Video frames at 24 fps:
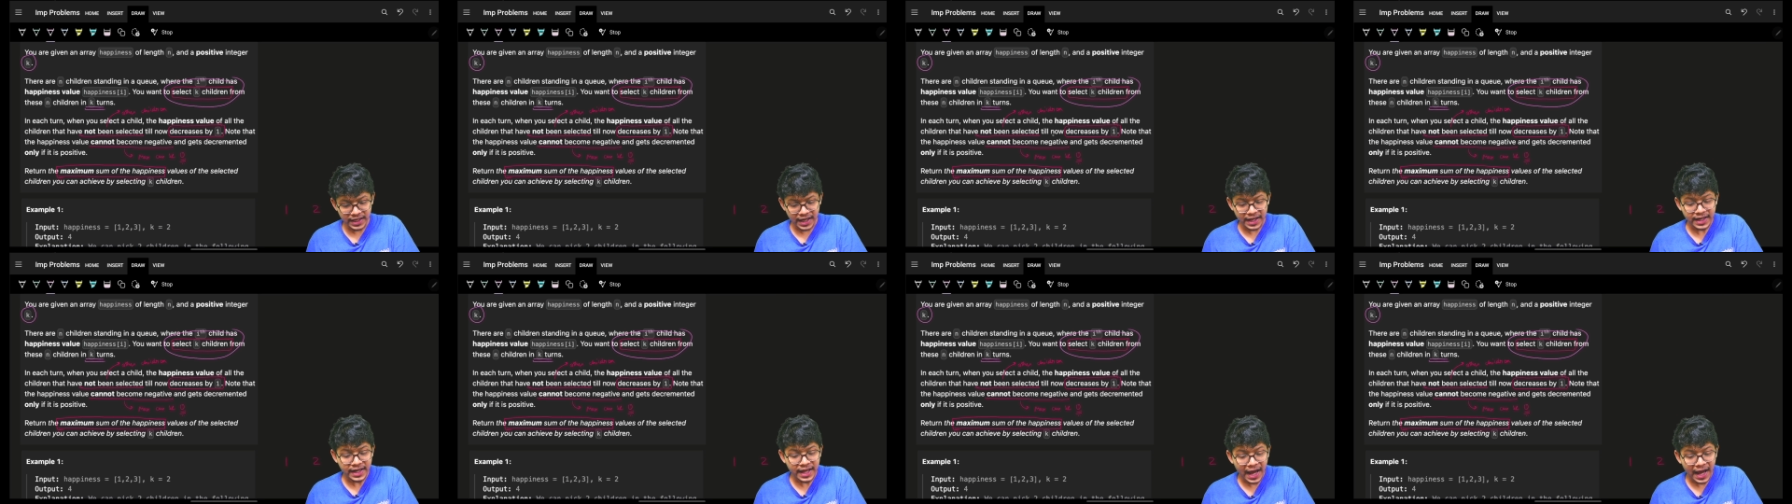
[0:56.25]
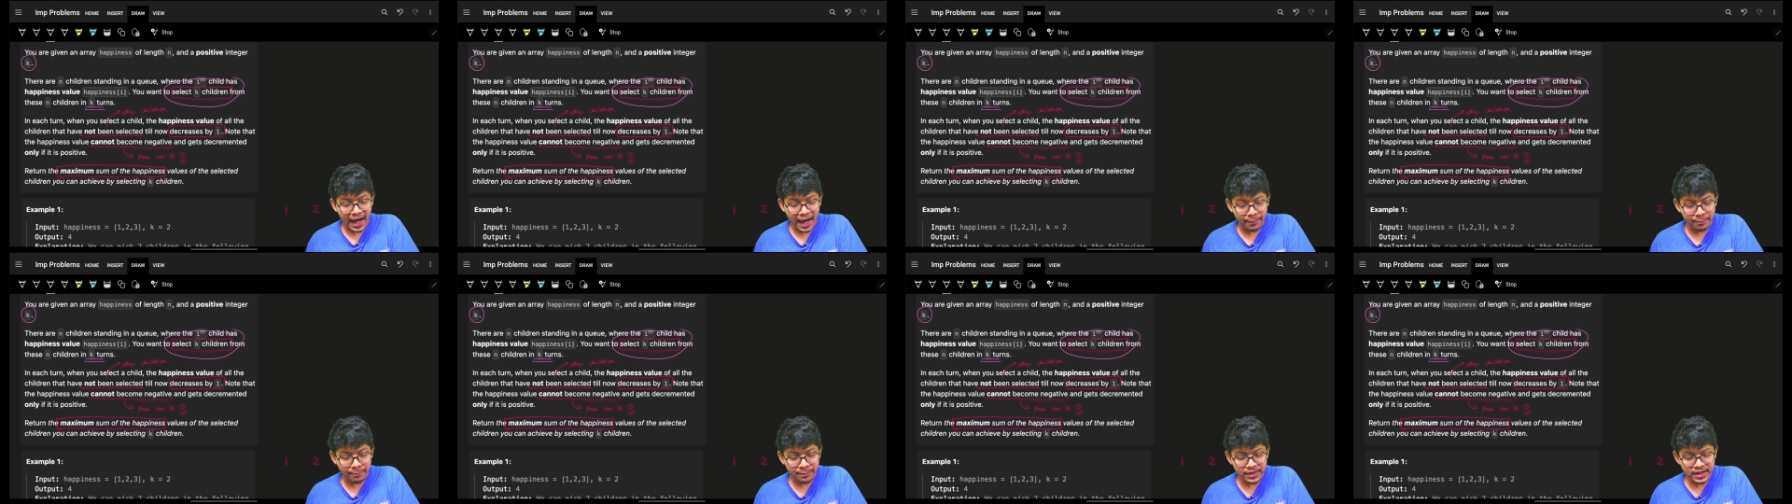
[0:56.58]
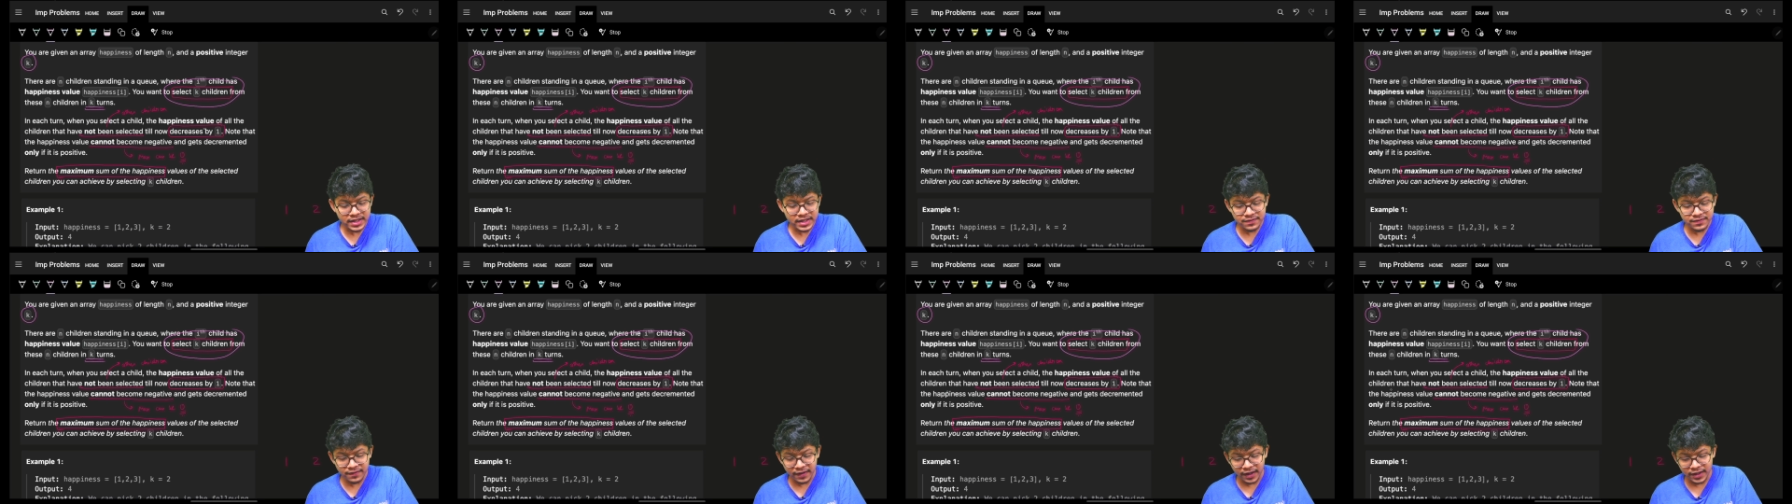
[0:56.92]
and
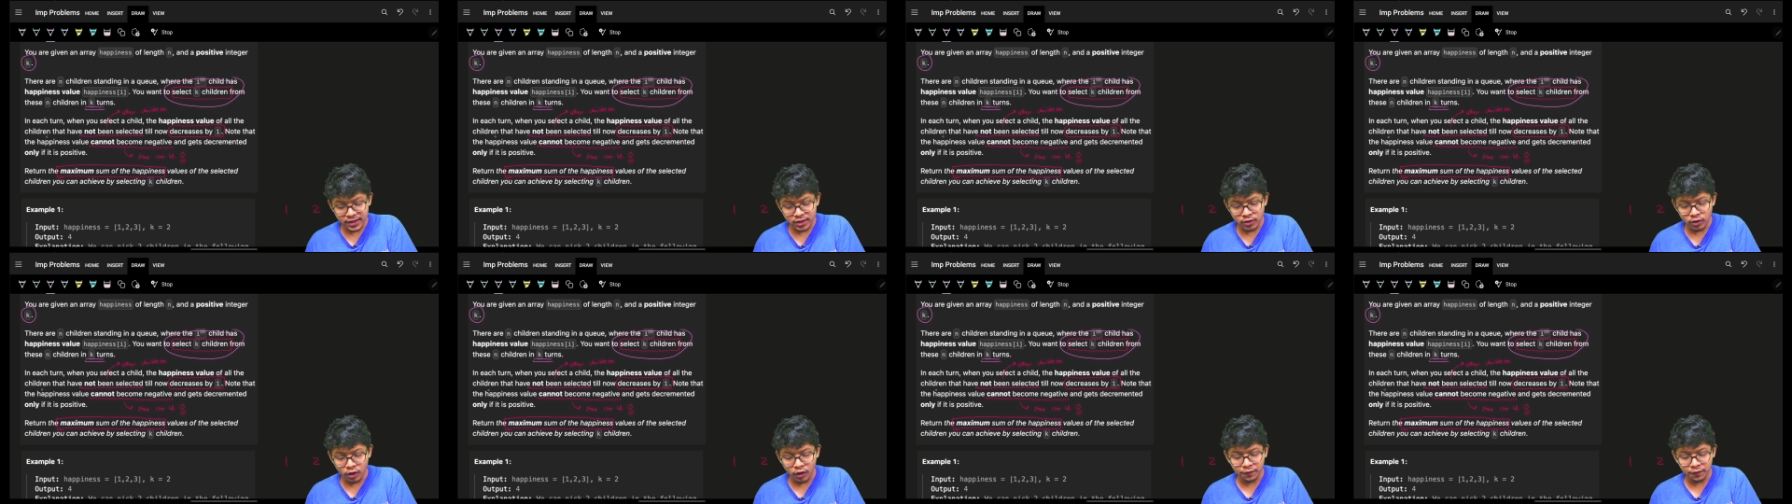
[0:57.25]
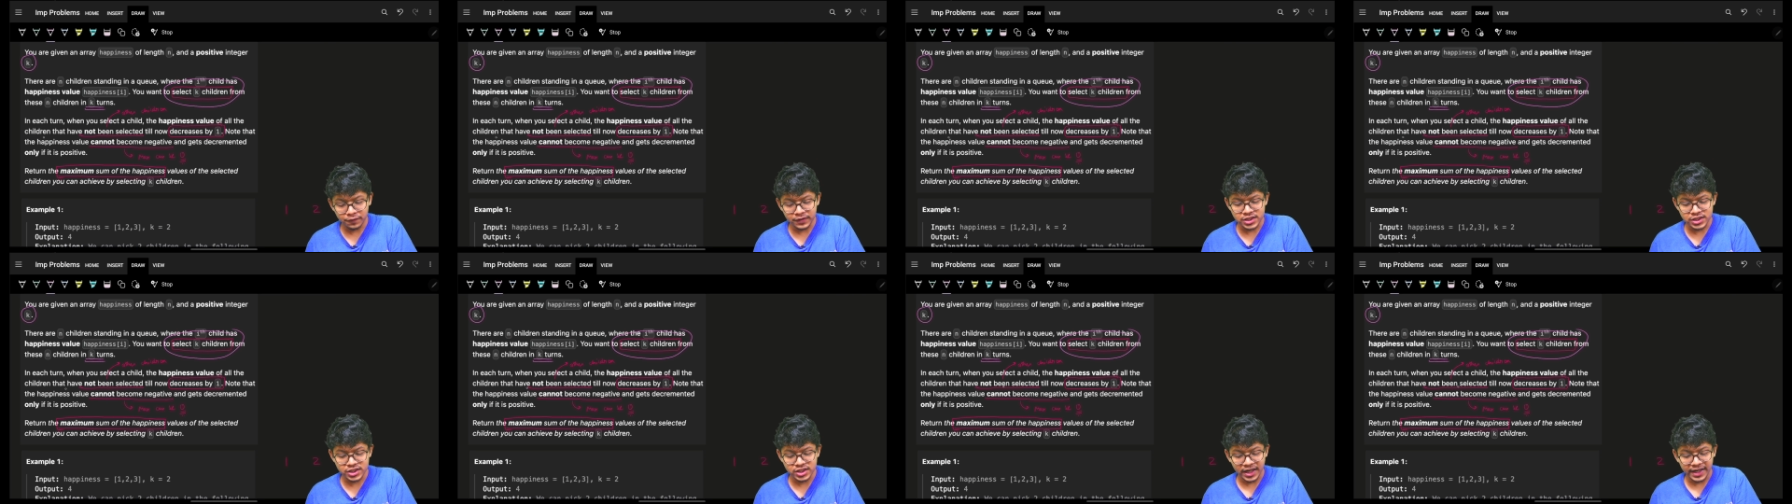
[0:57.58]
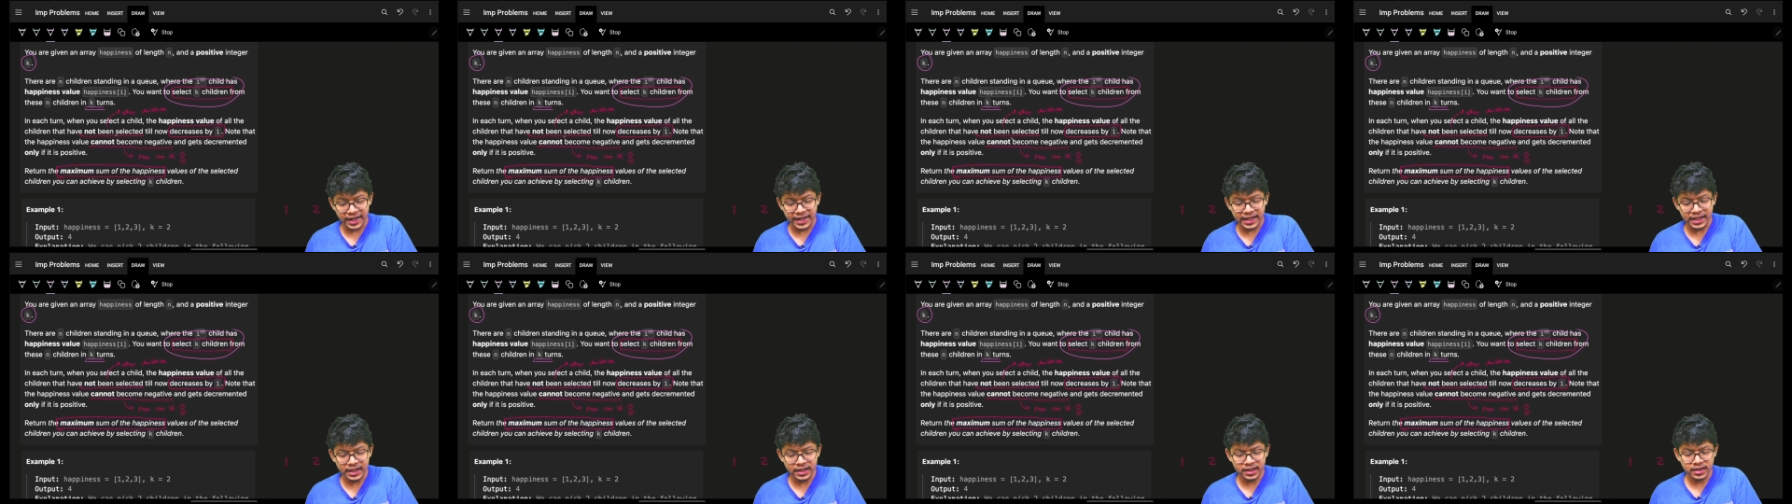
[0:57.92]
happiness value of the
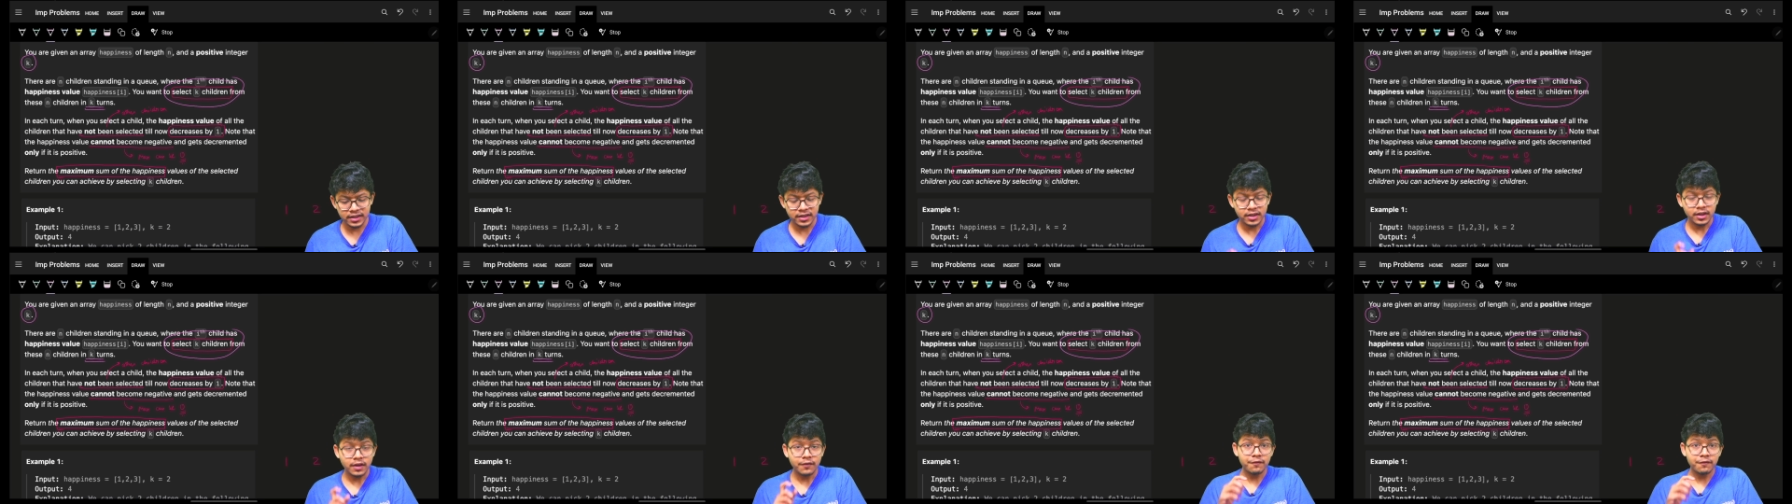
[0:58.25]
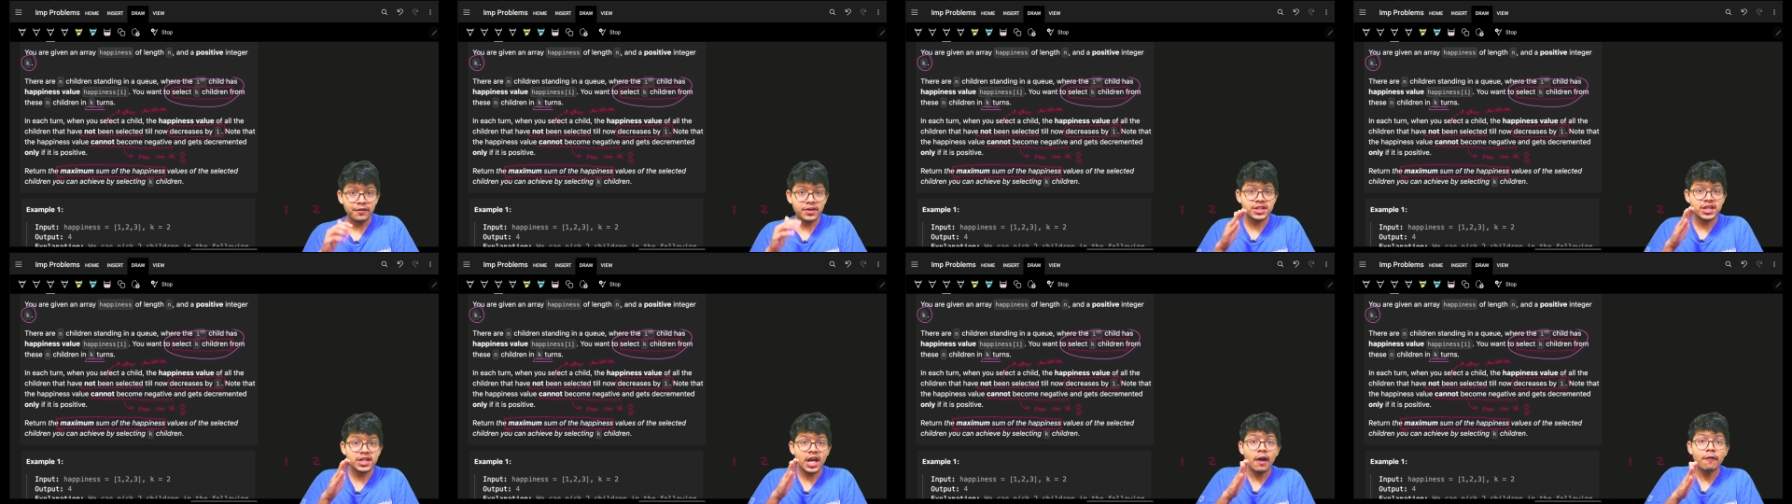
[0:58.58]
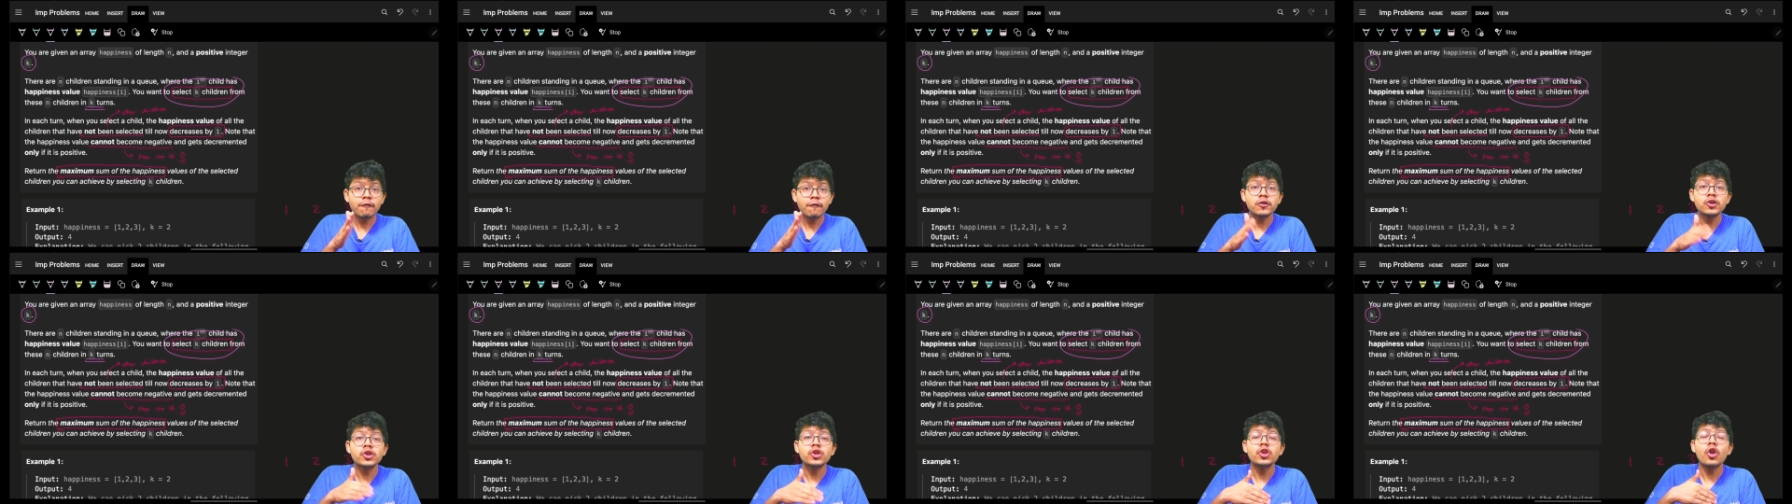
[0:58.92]
child which
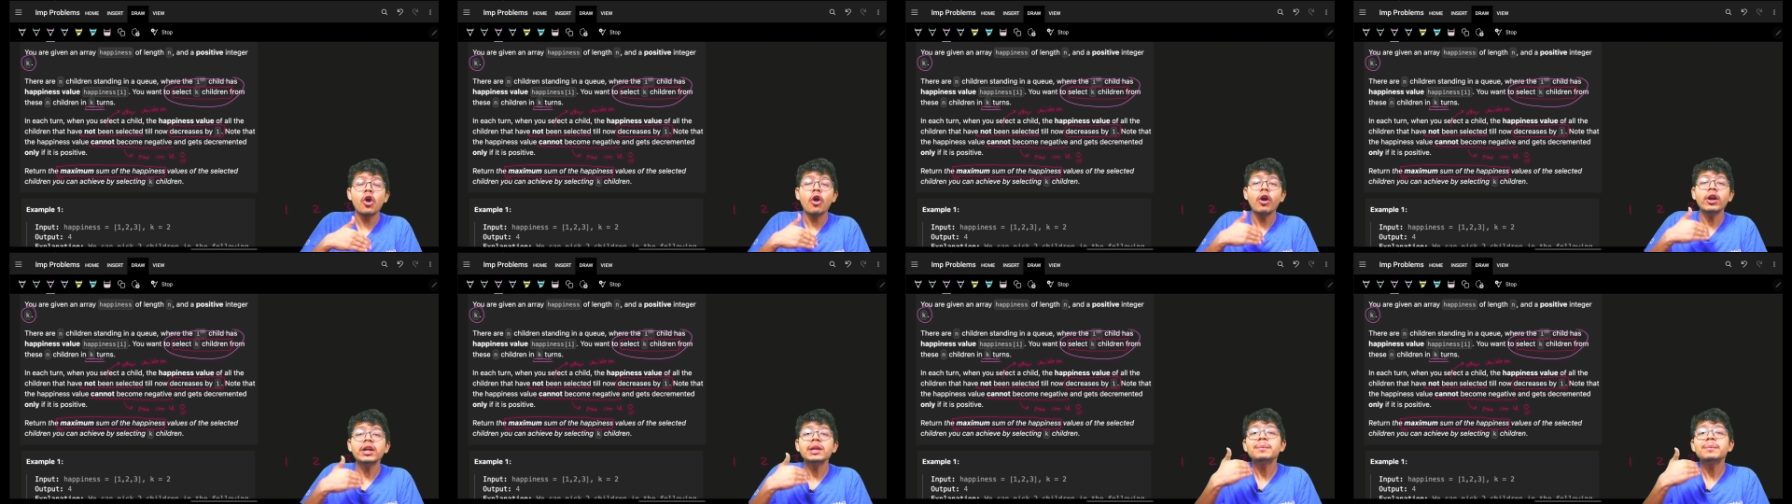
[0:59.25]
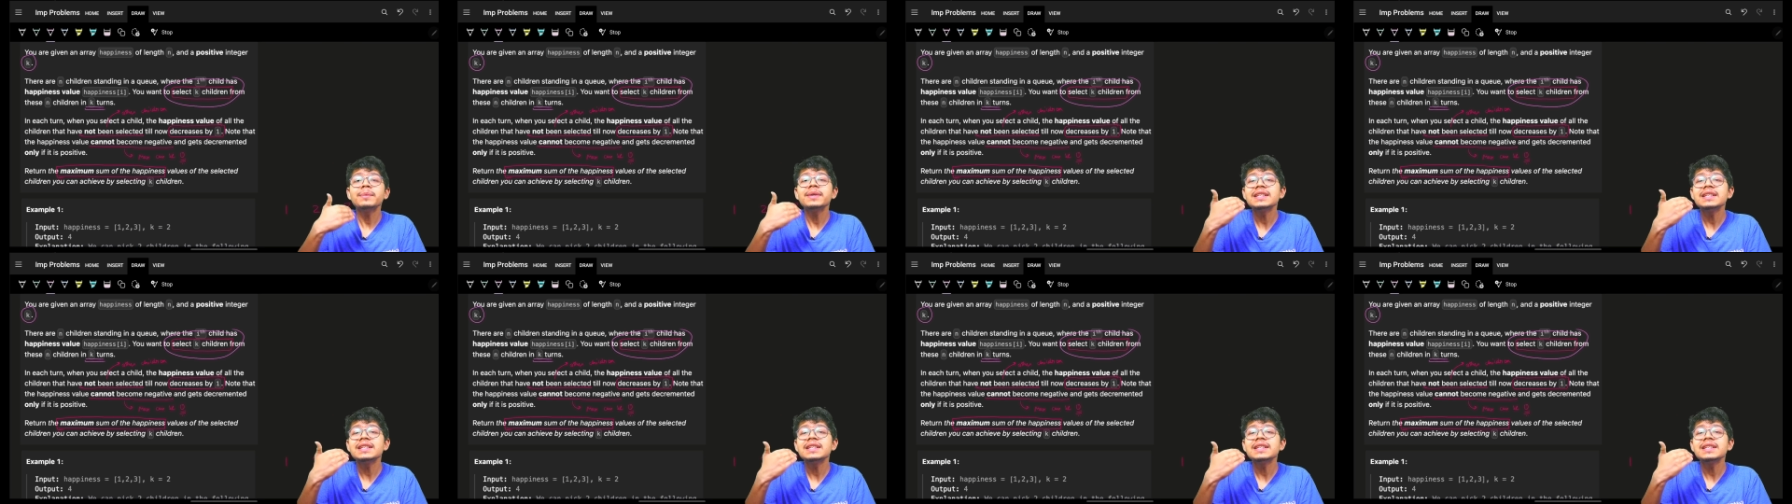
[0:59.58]
have not been